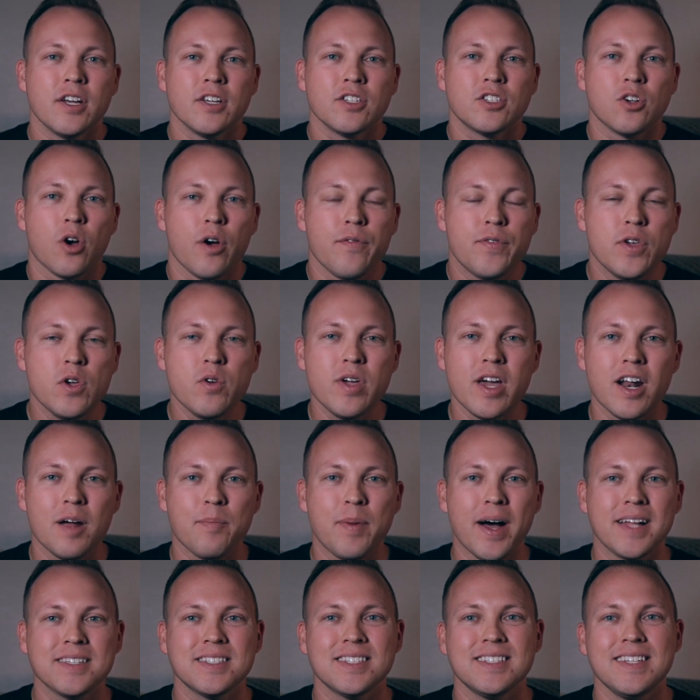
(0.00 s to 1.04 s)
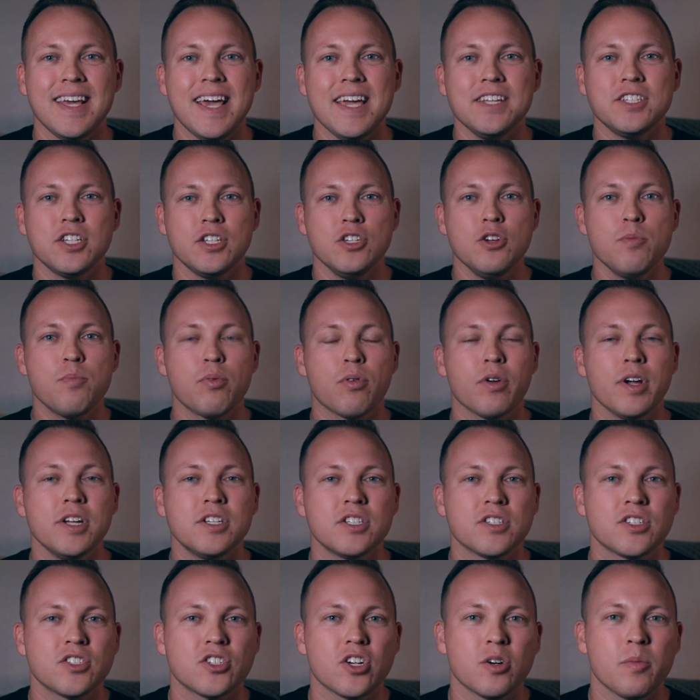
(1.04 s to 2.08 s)
So if you get up on stage and you
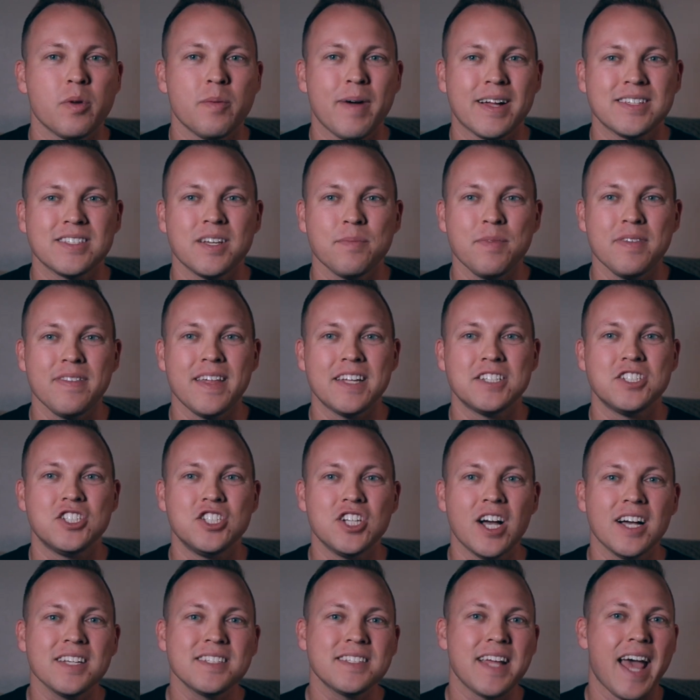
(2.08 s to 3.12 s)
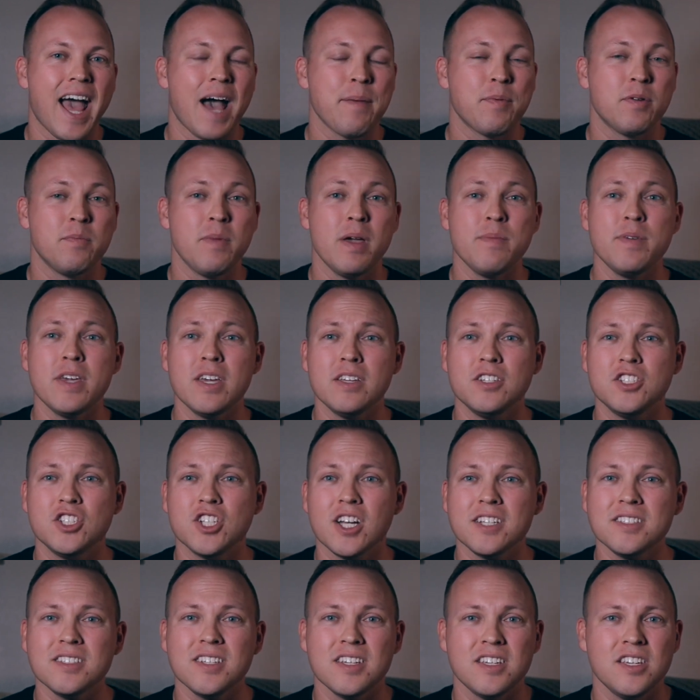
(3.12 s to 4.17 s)
preach a sermon about something that just happened maybe
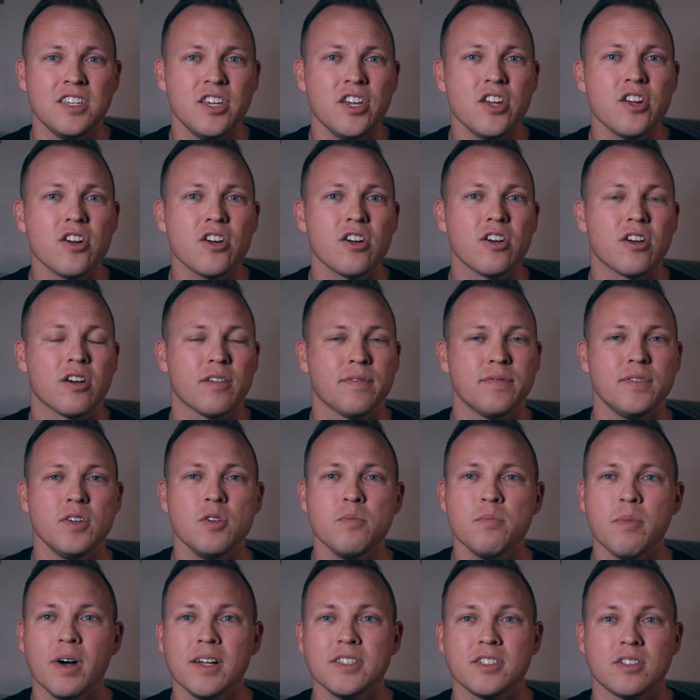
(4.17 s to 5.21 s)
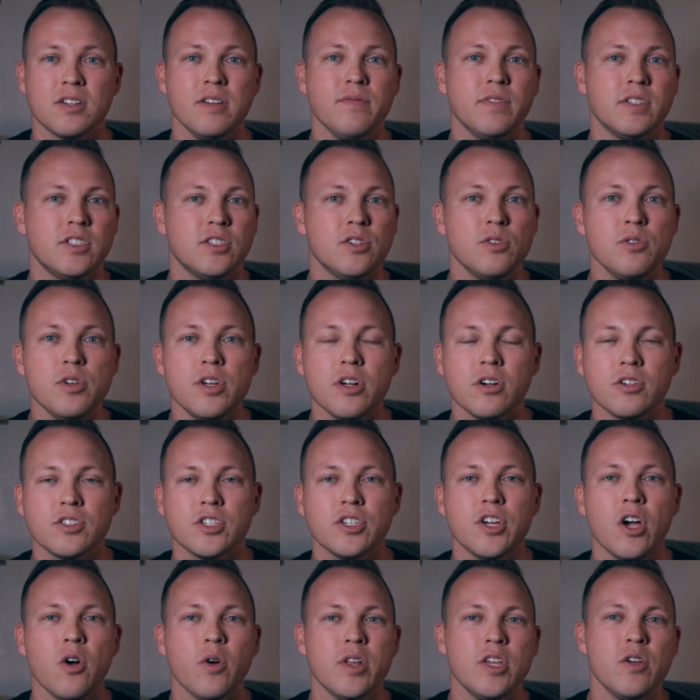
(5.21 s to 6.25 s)
just a year or a few months or even 2 years
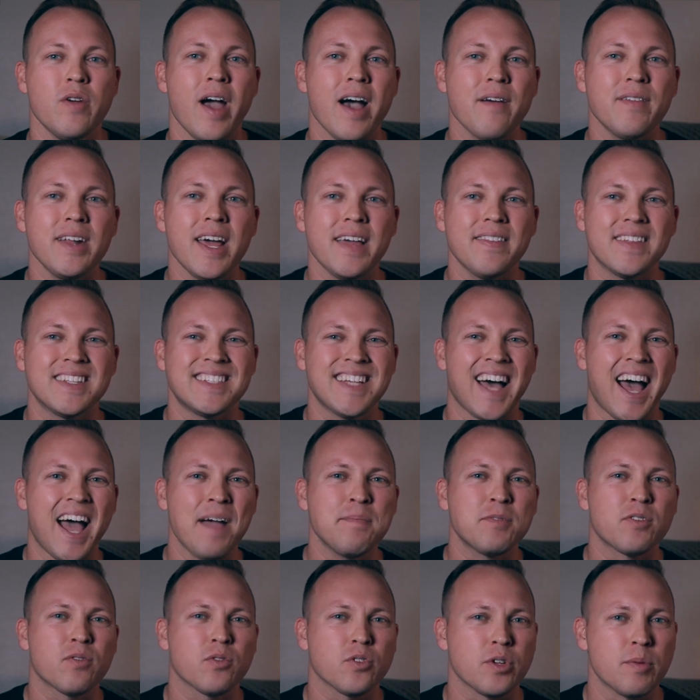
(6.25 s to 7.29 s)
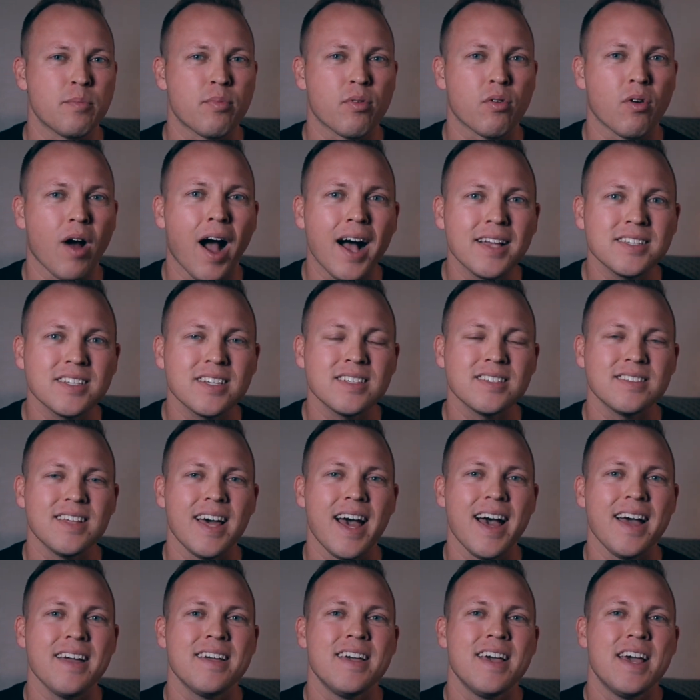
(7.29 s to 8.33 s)
ago, and you haven't had the time to really process
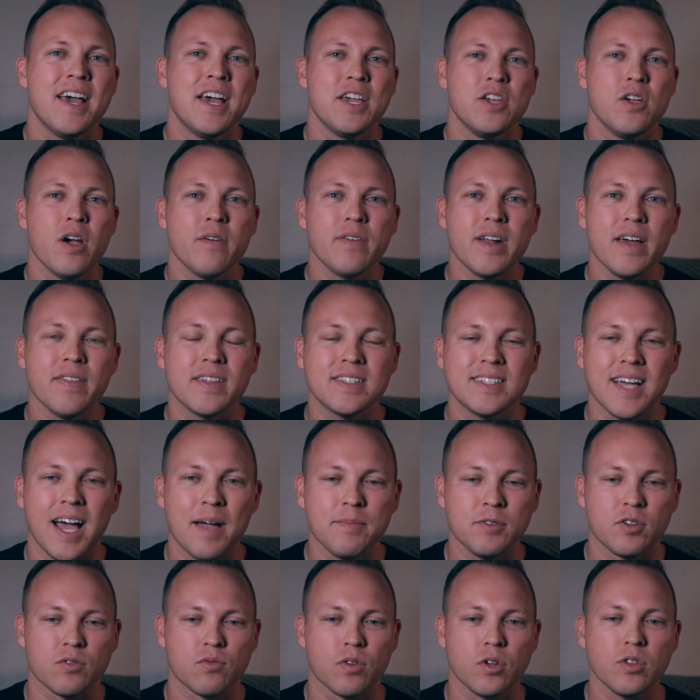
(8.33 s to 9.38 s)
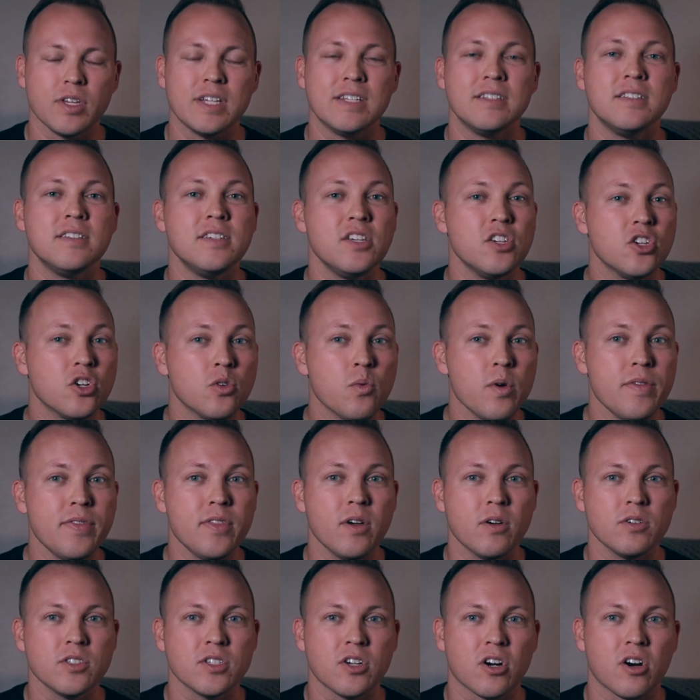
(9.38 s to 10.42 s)
that, you haven't had the time to really deal with
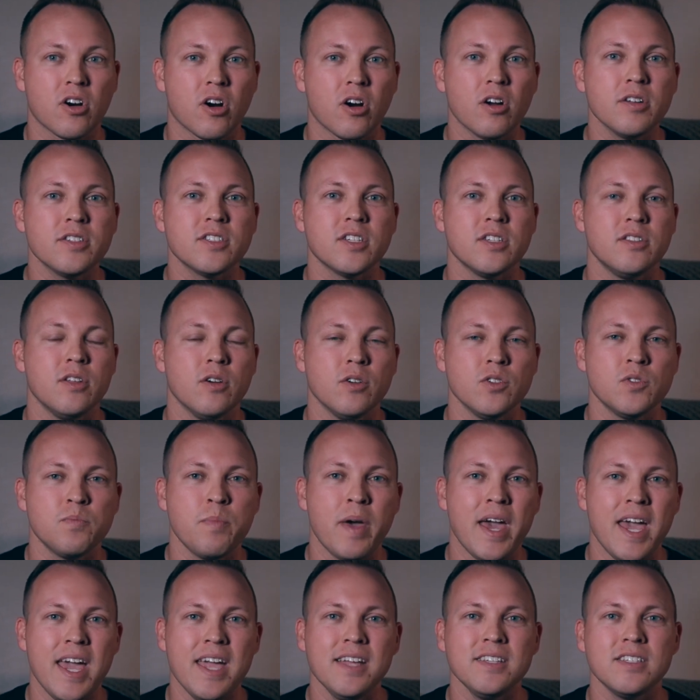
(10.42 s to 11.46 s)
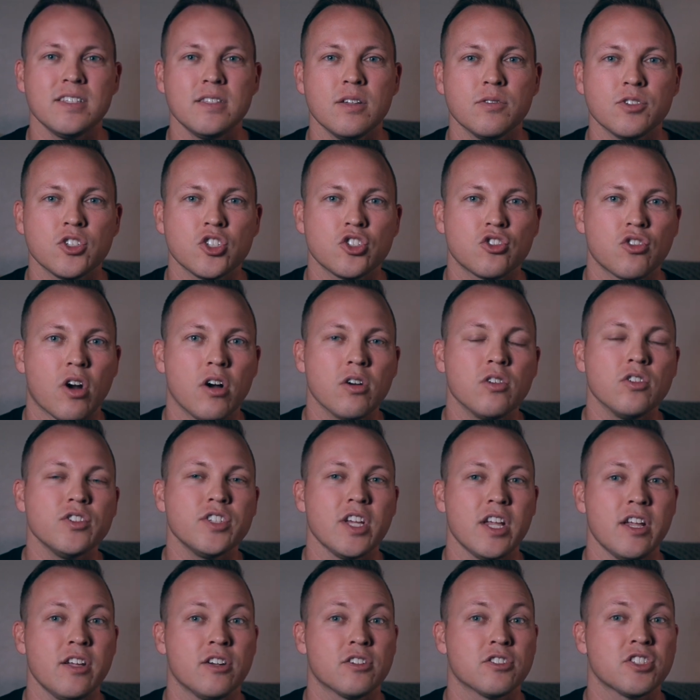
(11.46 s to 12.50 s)
those hurts and those pains and those
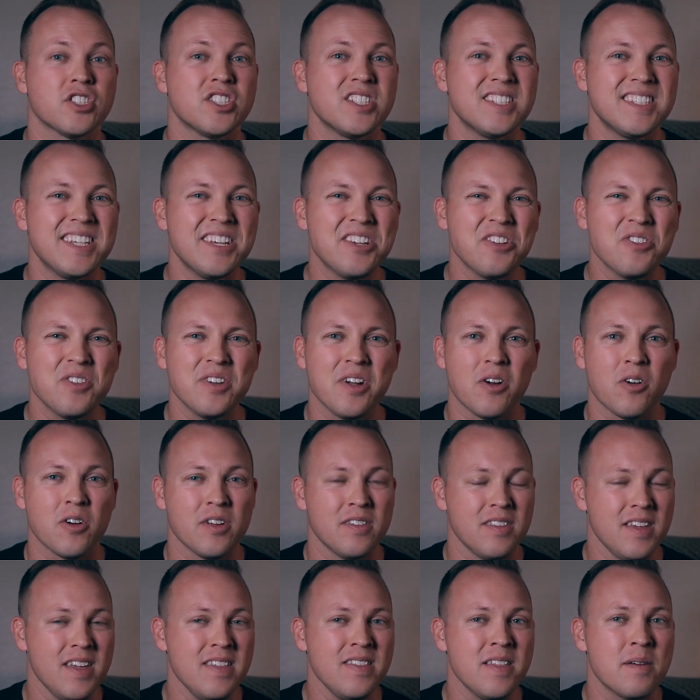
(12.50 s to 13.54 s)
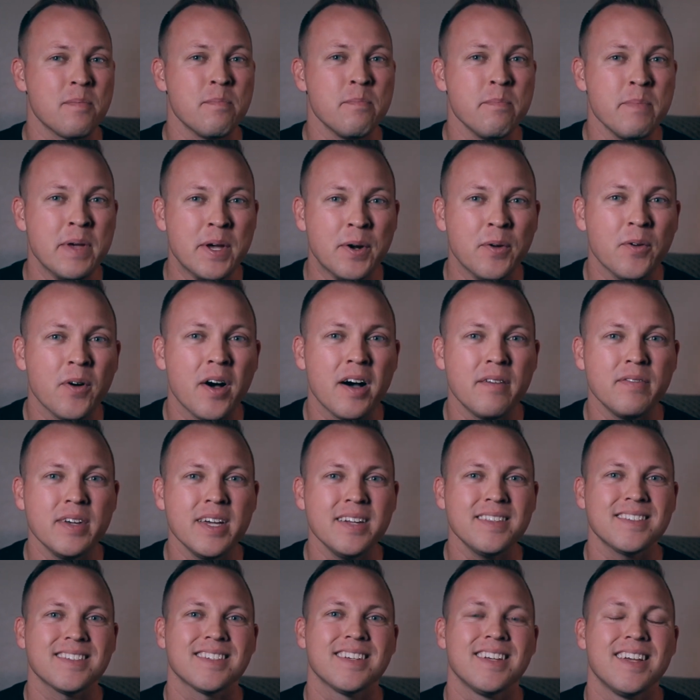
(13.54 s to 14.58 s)
struggles, and you're still or in the middle of
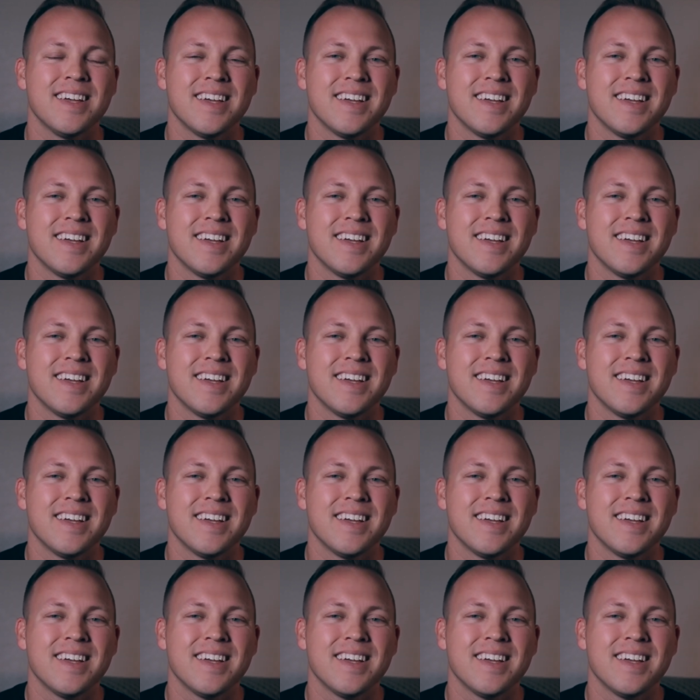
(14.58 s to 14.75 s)
it,